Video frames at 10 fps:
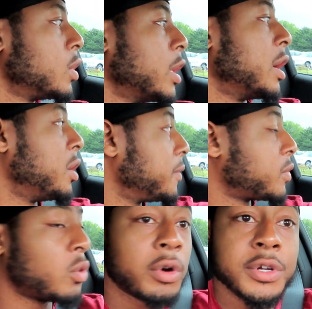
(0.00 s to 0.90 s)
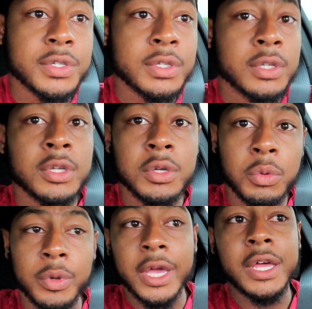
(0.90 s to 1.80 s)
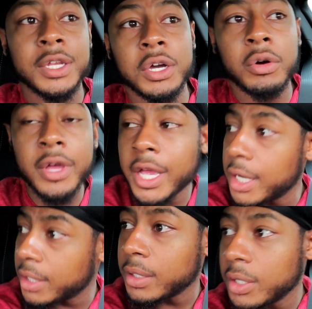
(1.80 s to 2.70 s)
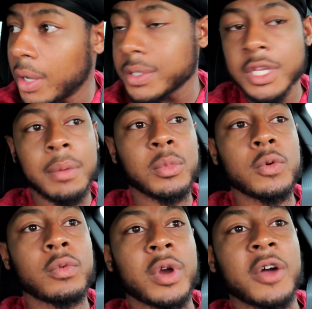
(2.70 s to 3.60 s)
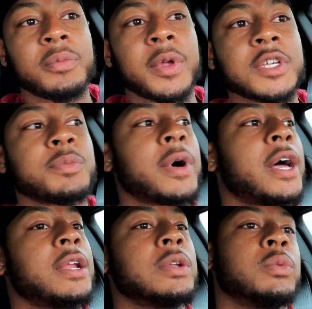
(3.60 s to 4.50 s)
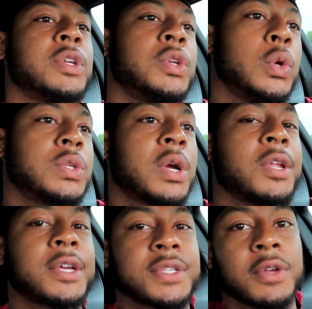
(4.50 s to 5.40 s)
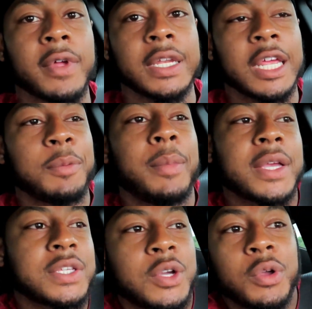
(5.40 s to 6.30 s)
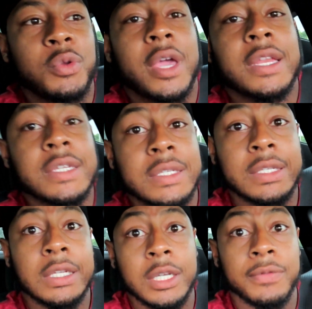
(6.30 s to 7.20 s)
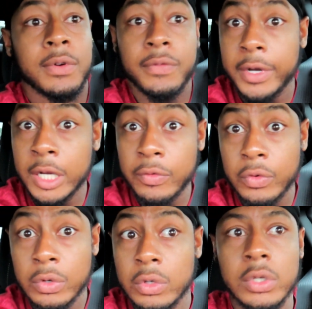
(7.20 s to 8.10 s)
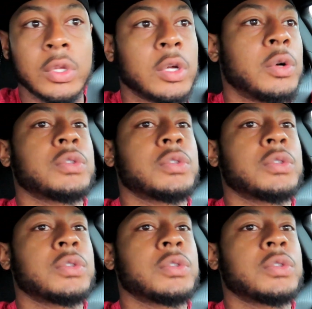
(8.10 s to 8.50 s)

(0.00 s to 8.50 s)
Now, of course, we had to go ahead and, you know what I'm saying, move around from that spot. When you do certain like stuff like that in Mexico, you can't just sit there for forever, you know.